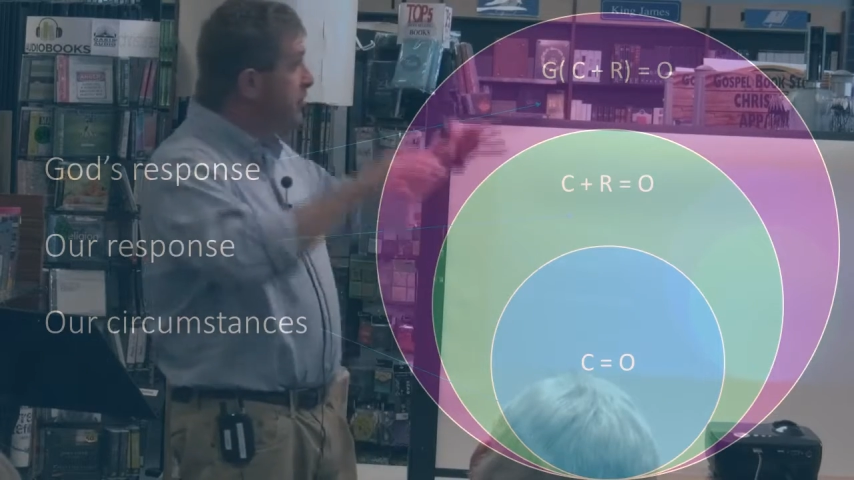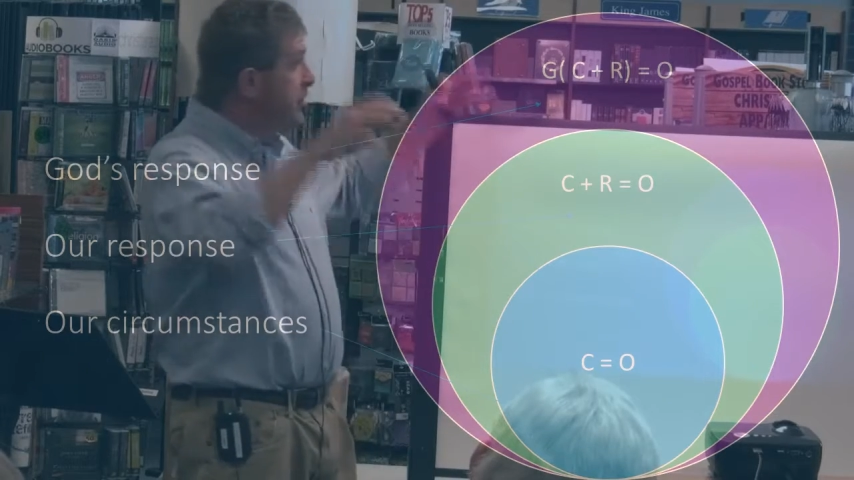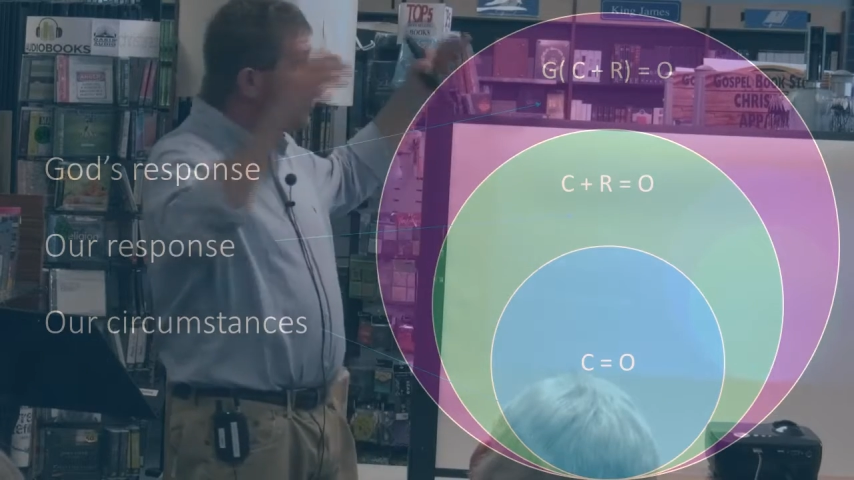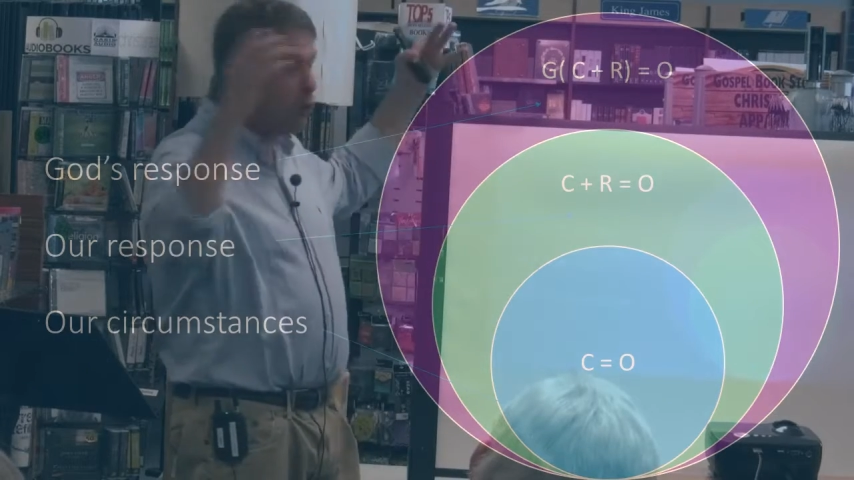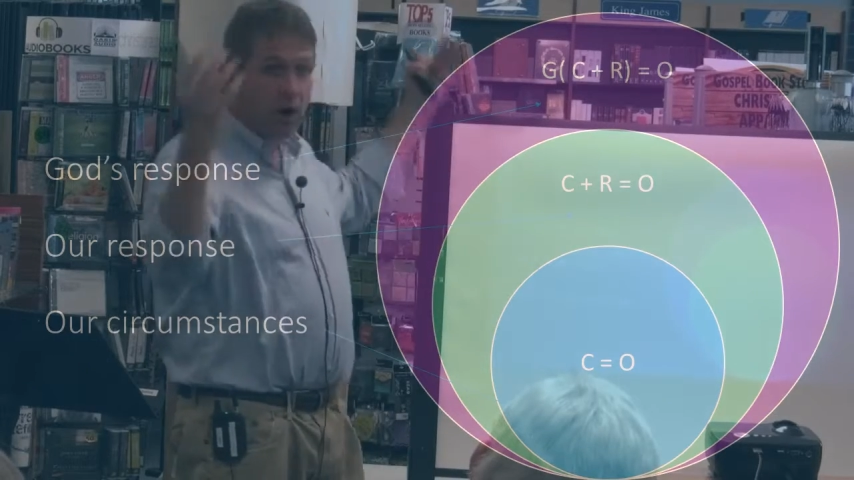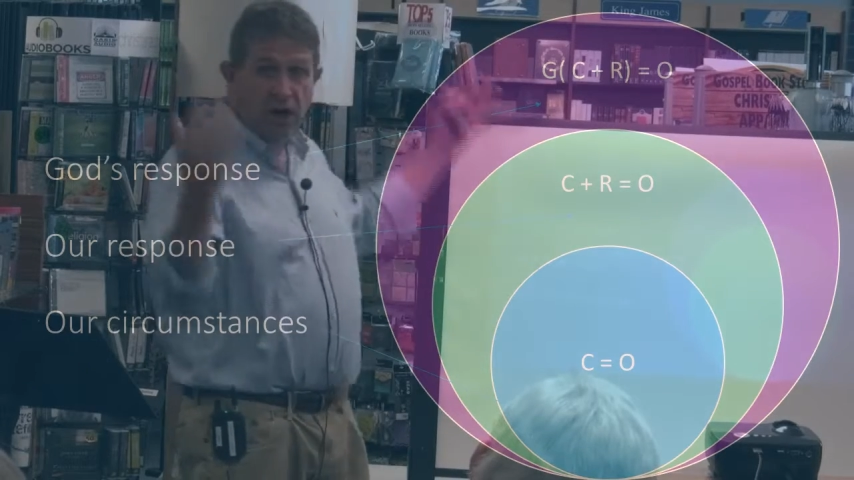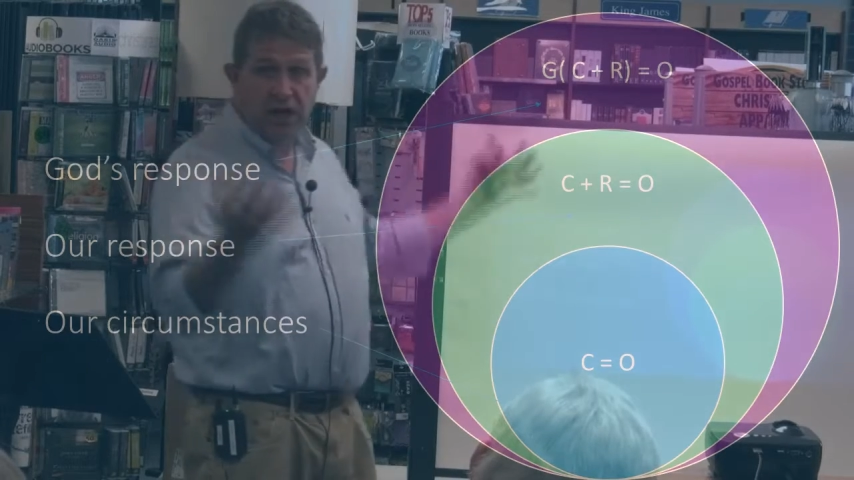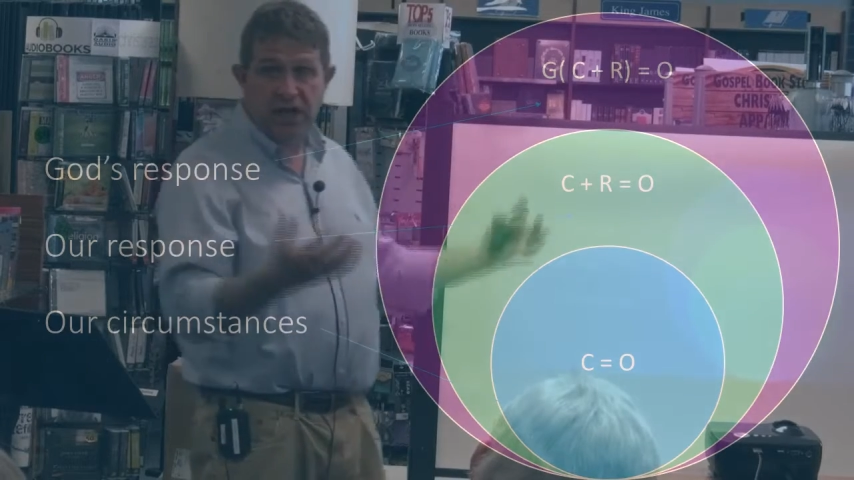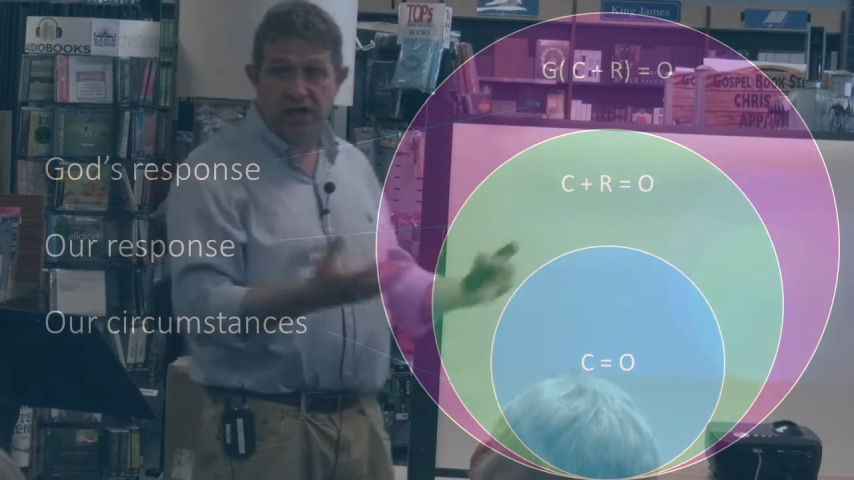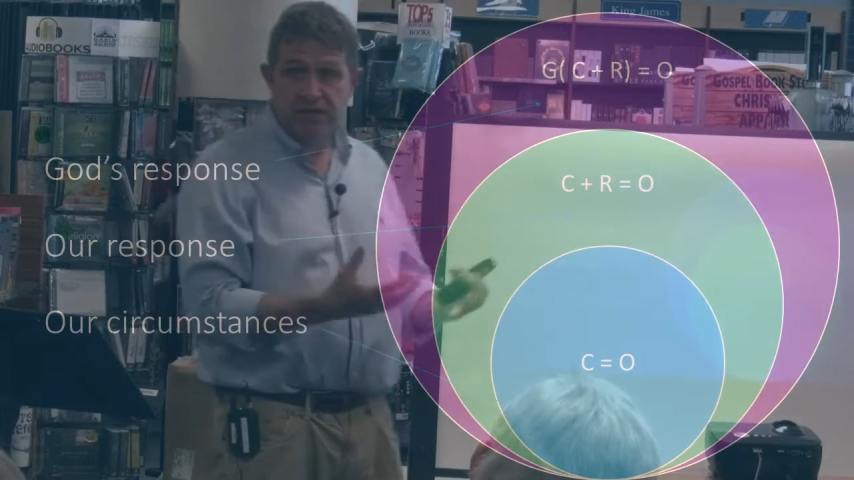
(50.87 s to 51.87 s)
New
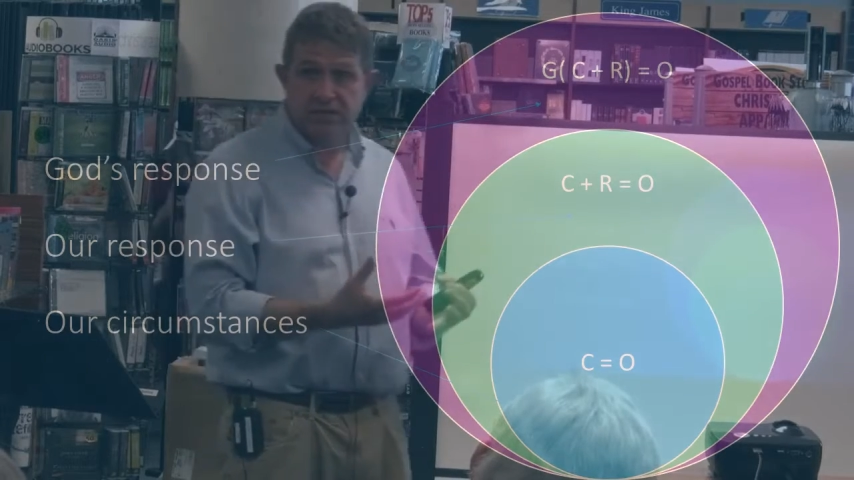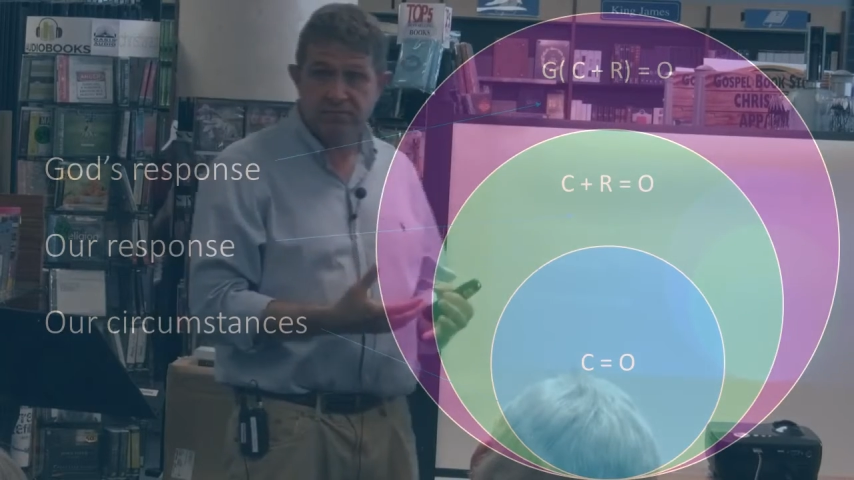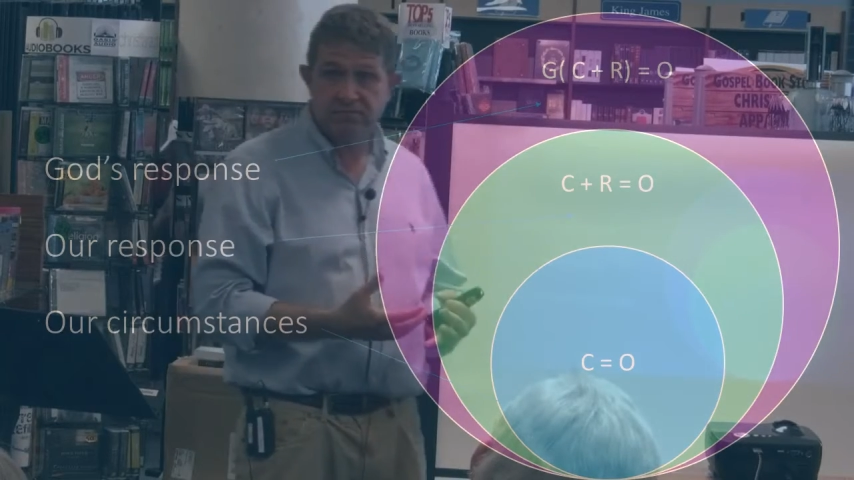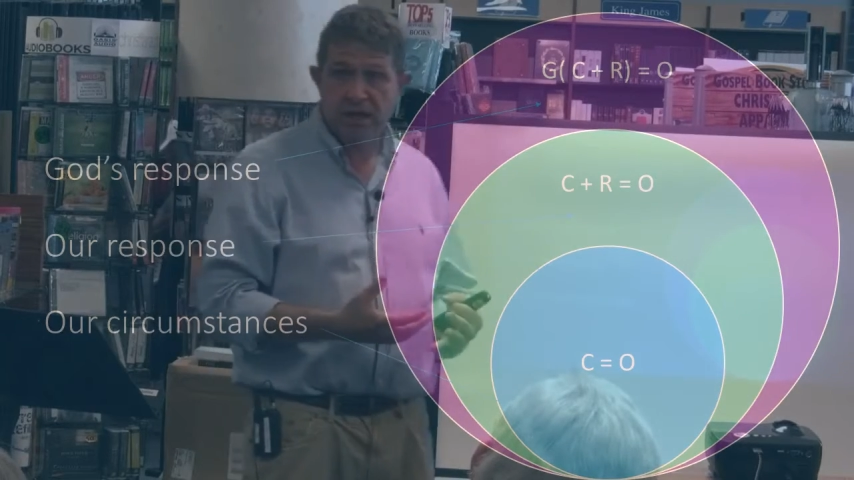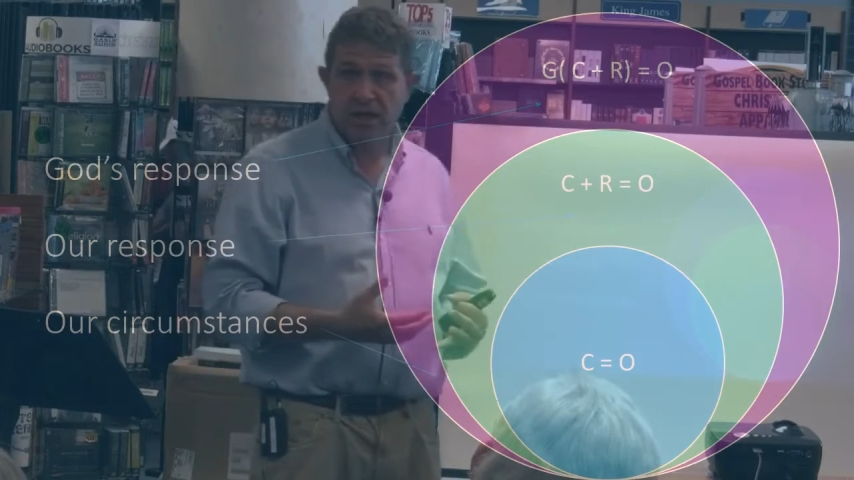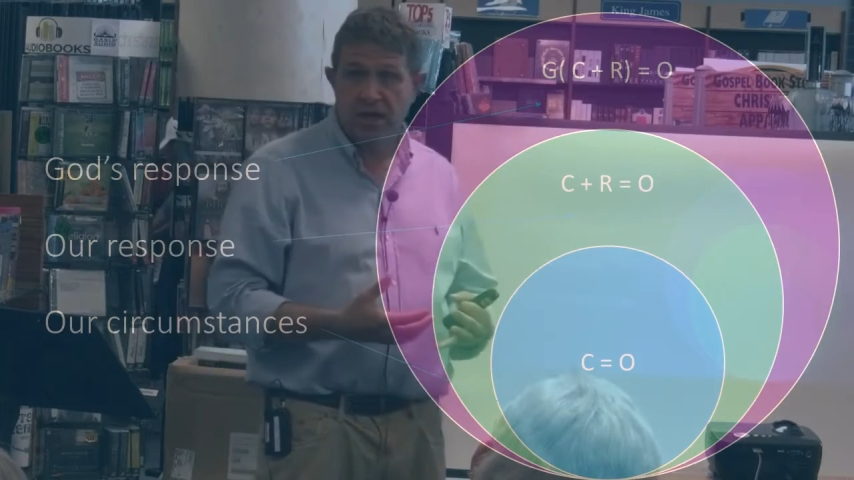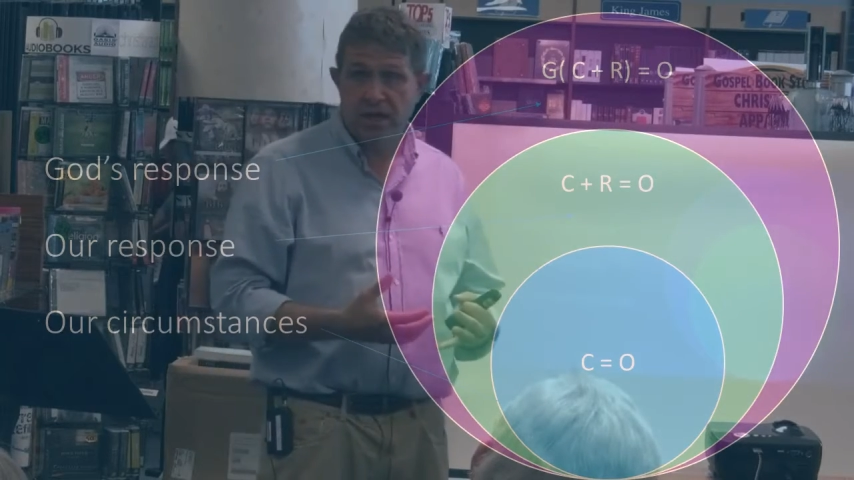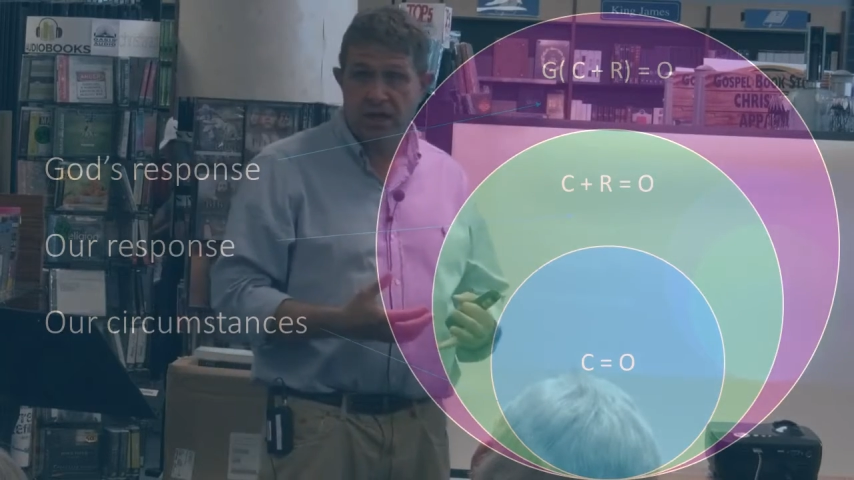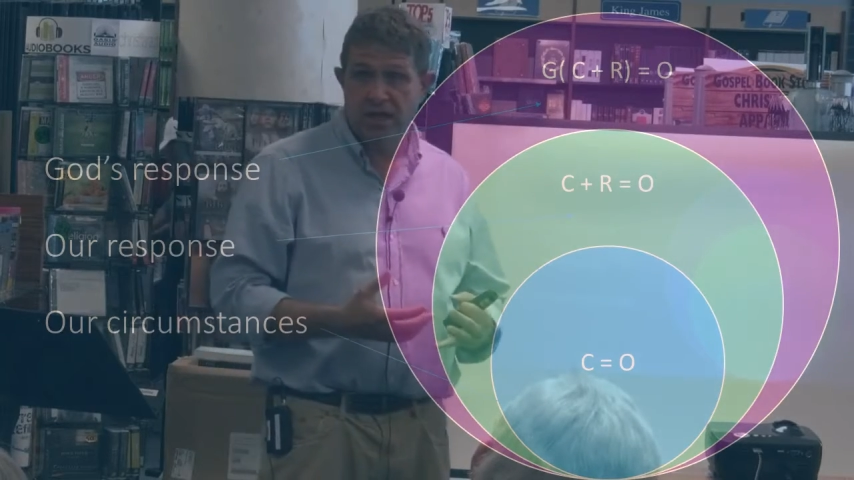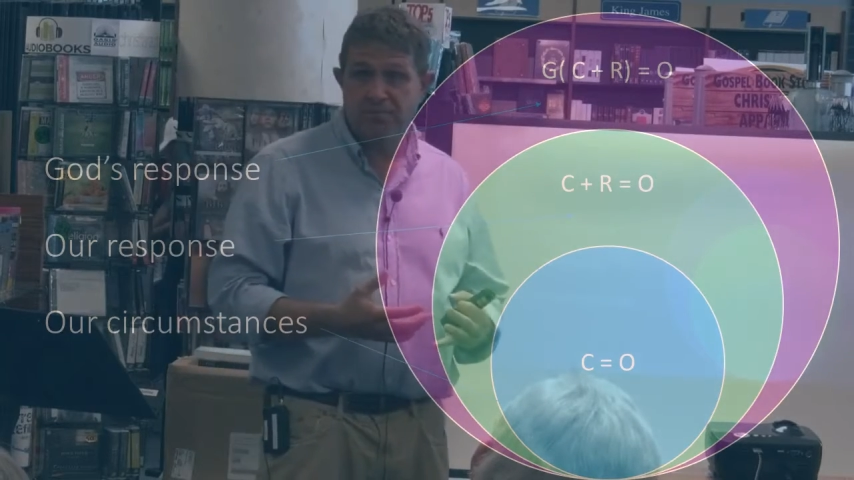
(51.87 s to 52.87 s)
Orleans.
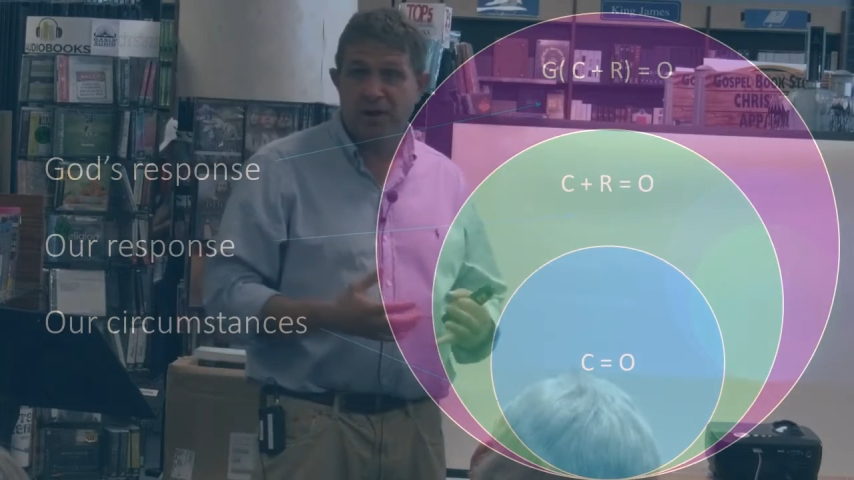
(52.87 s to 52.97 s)
It's